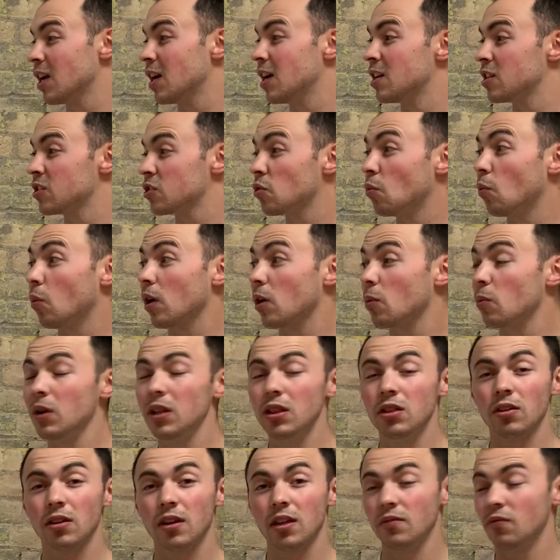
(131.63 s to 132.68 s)
So what are we
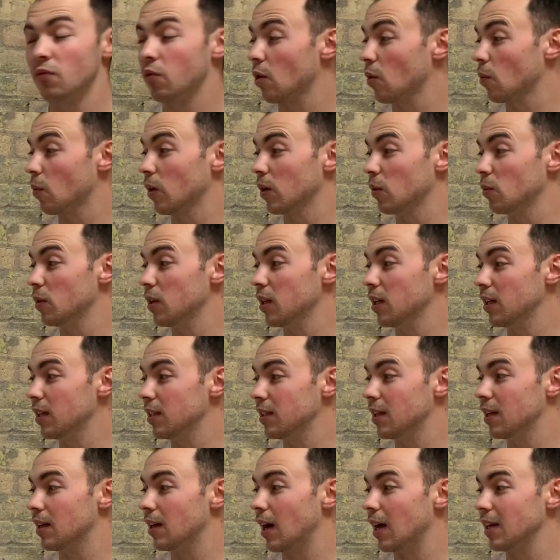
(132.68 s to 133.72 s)
looking for when we
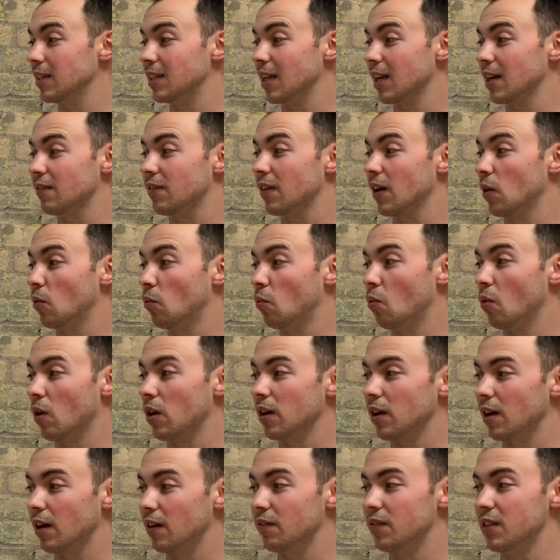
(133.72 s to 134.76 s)
identify one
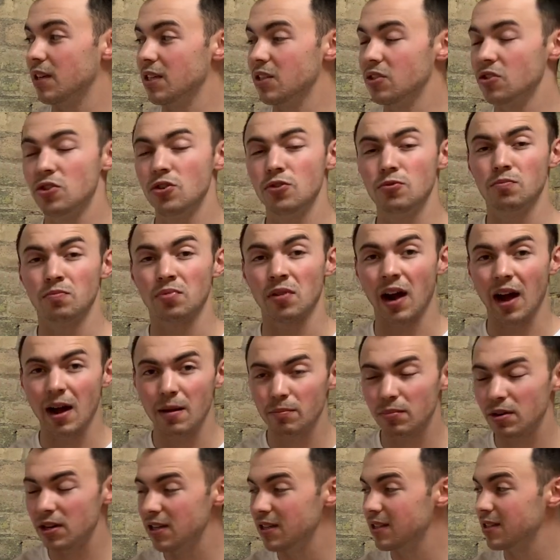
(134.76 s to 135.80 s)
of these two
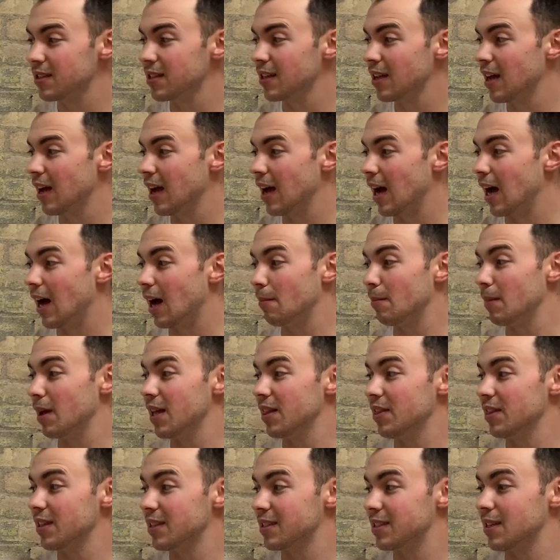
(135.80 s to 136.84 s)
properties in
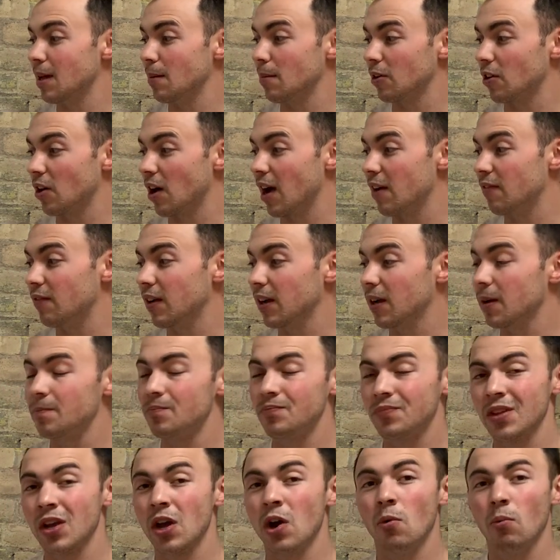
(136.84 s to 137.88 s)
this demographic?
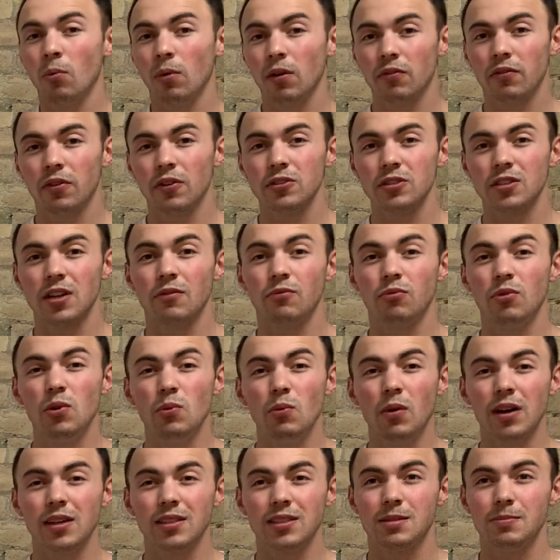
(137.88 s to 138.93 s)
Well, first off, we
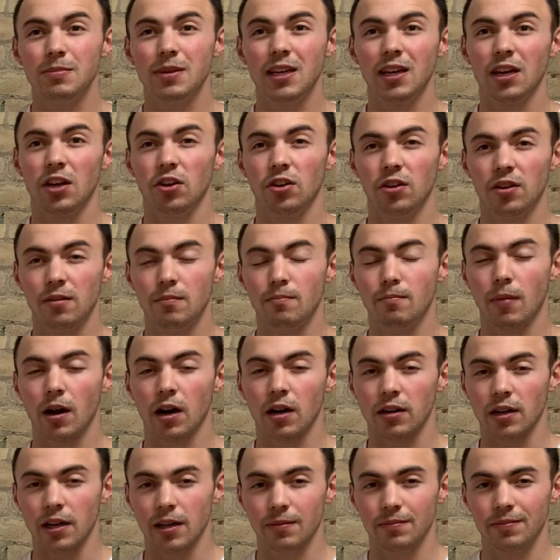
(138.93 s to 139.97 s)
want it to be in a good
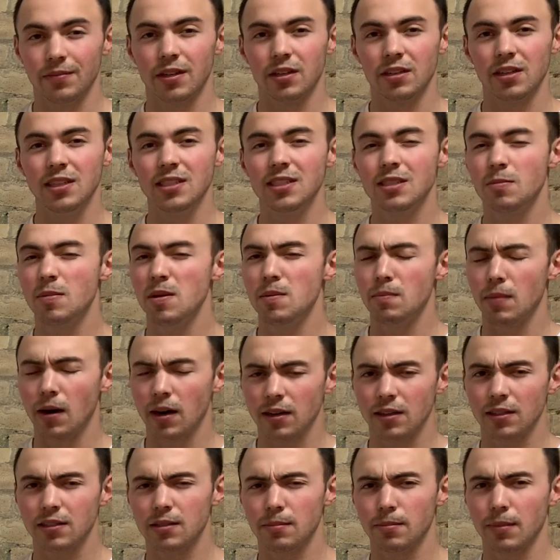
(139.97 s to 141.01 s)
market. There needs to be
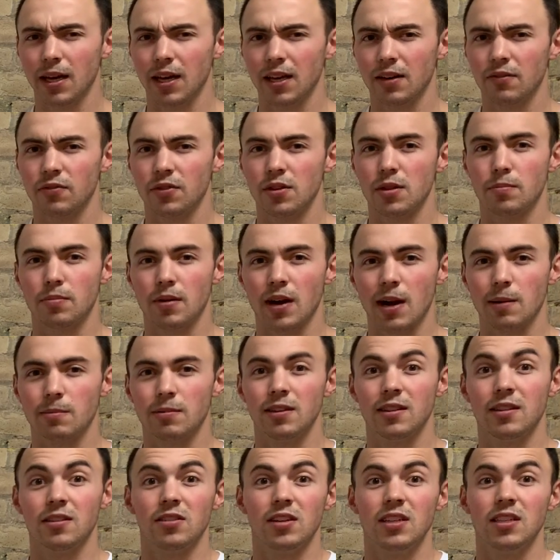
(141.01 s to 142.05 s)
market demand for the property.
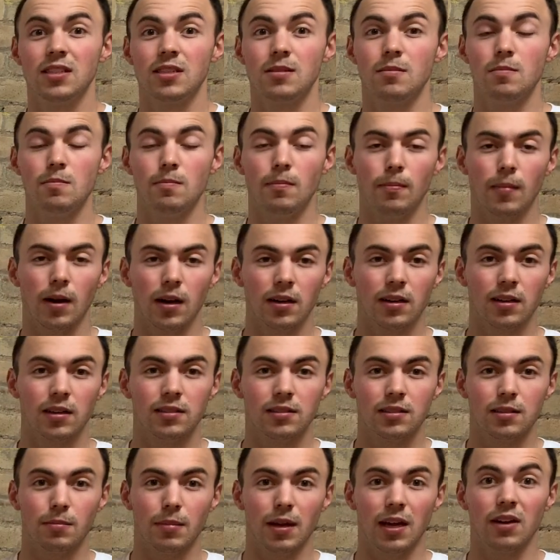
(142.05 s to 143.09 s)
There needs to be market
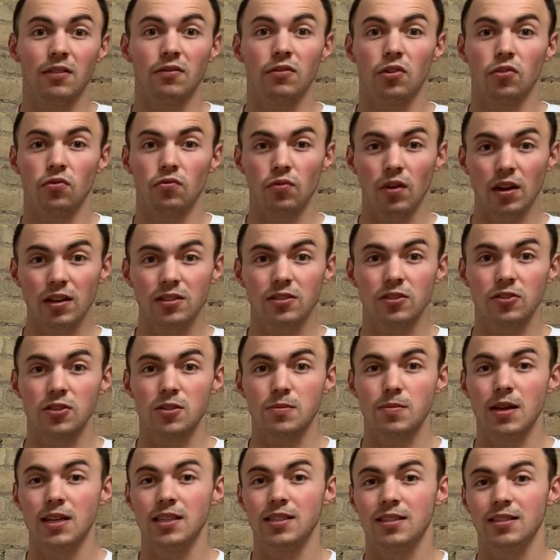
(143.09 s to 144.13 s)
demand for rental
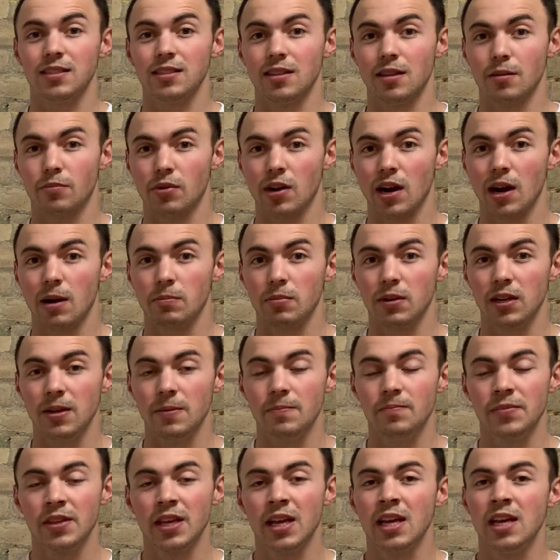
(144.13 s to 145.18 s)
spaces in the property.
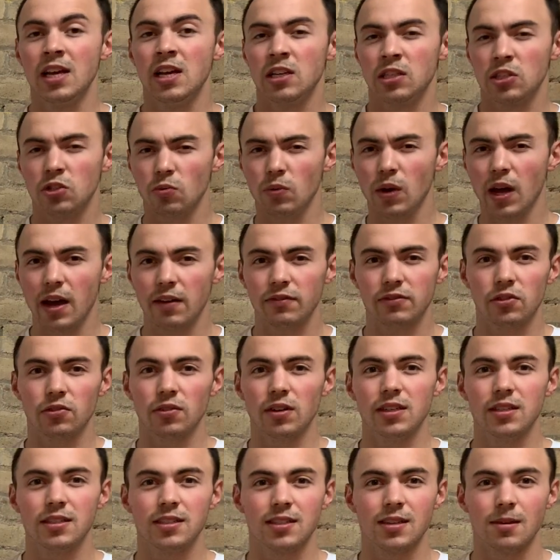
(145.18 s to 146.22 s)
So we have to
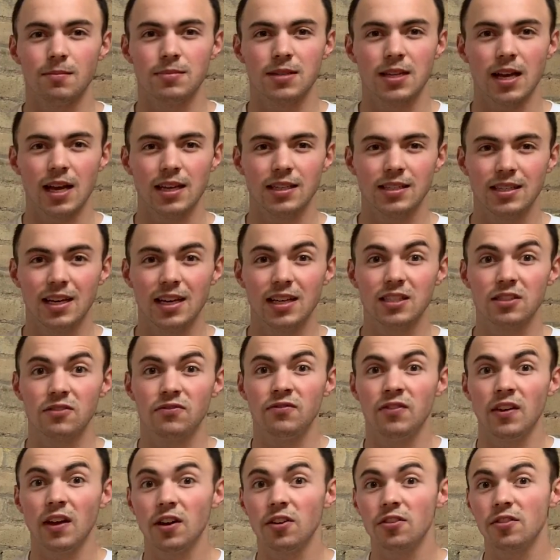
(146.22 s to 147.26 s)
run some test ads,
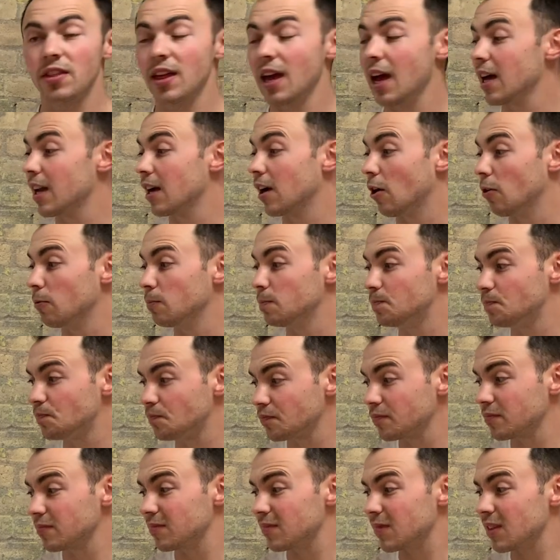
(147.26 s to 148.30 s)
figure that out.
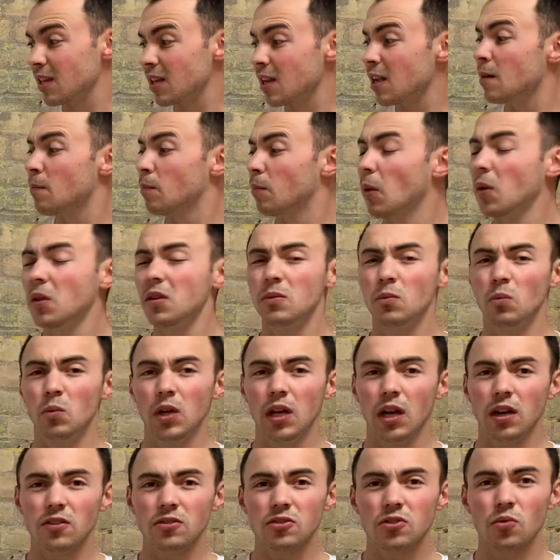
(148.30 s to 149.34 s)
But we
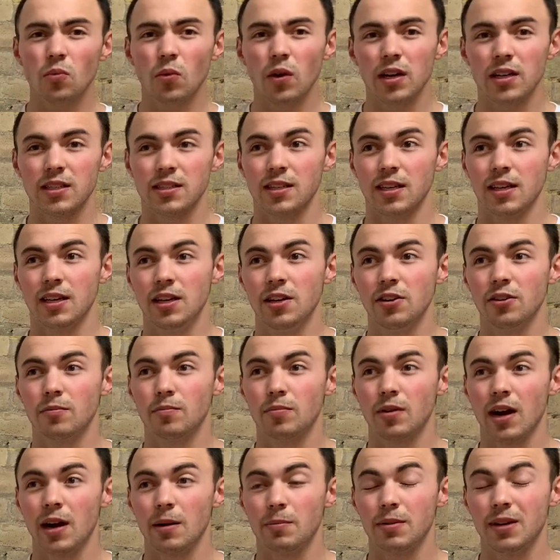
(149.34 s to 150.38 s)
also want to secure a
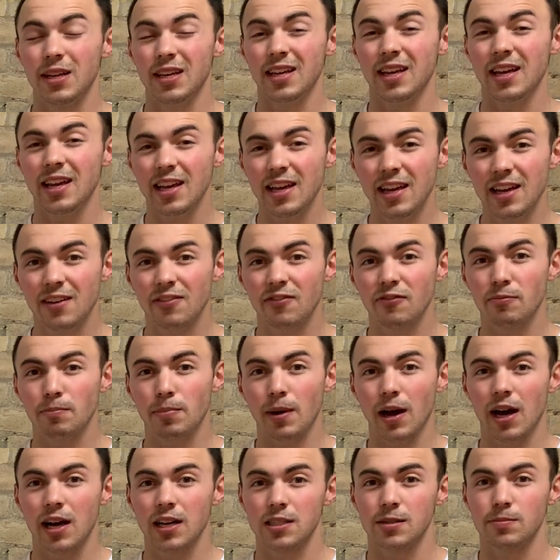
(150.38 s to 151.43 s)
property, if
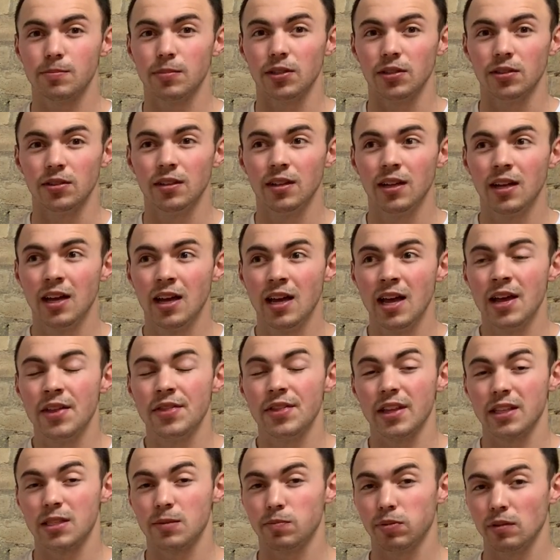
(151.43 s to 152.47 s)
possible,
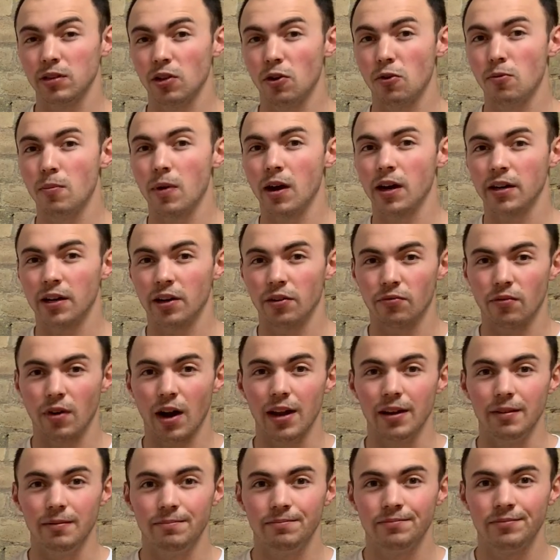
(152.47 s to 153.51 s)
that's below market rent.
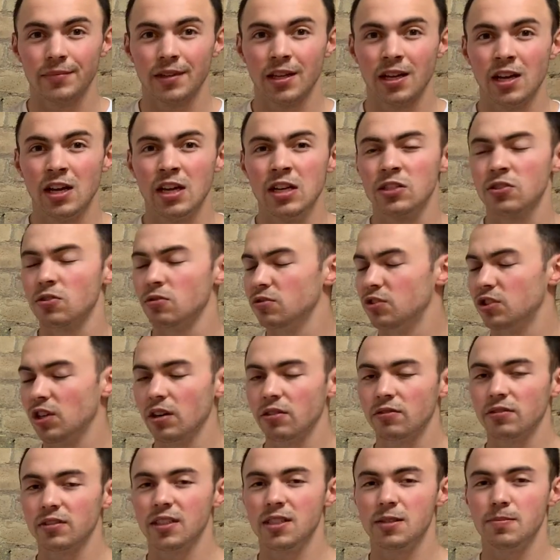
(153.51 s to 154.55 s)
So
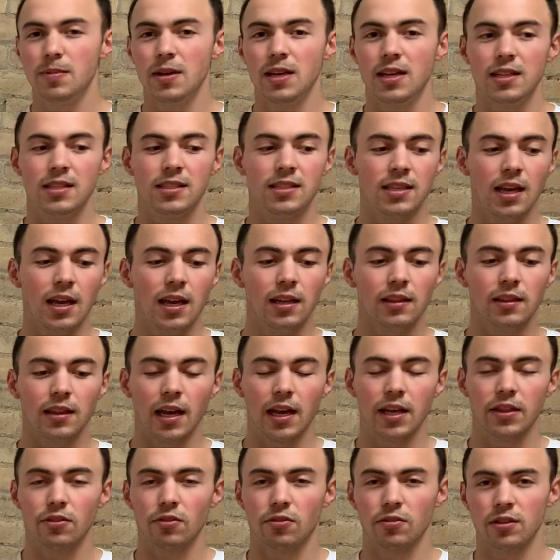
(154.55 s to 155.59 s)
generally speaking, say a
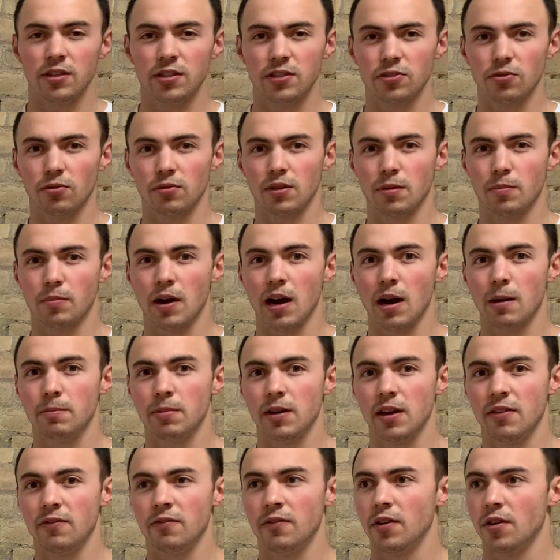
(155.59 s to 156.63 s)
landlord has owned a
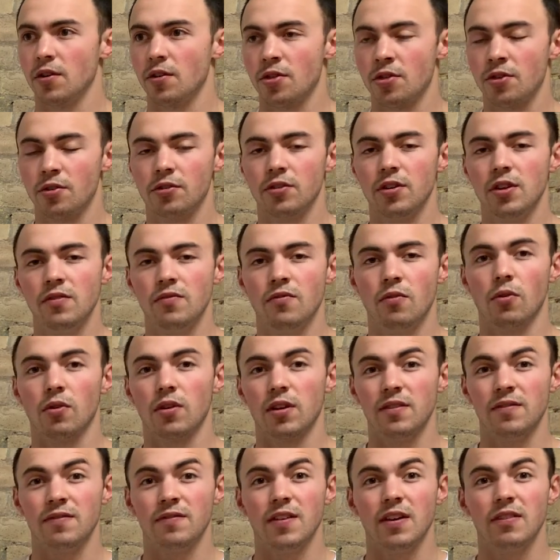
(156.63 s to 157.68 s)
property for 30,
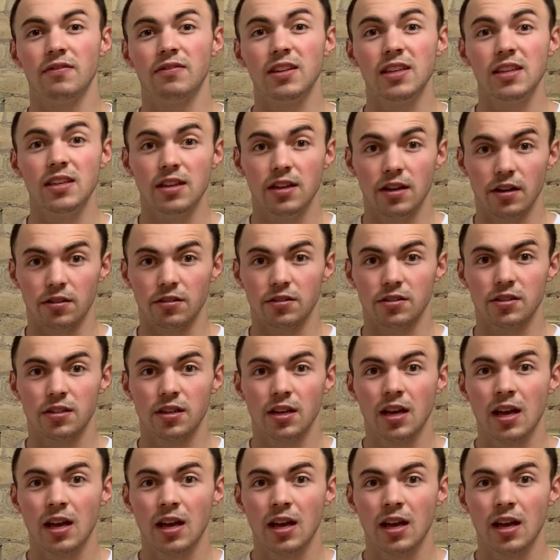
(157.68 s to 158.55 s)
40, 50 years.